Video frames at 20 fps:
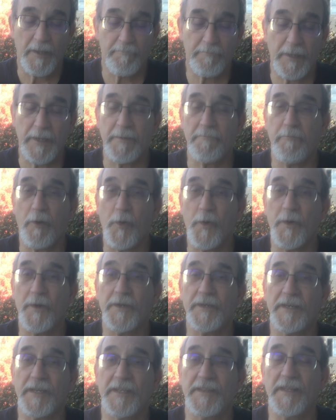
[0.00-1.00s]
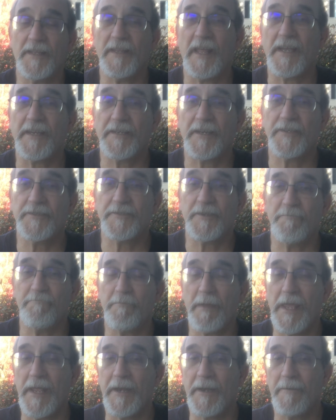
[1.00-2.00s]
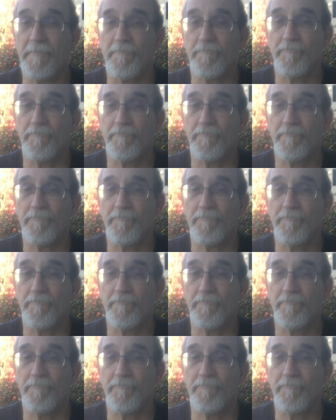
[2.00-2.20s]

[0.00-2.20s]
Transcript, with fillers: being born in the likeness of men.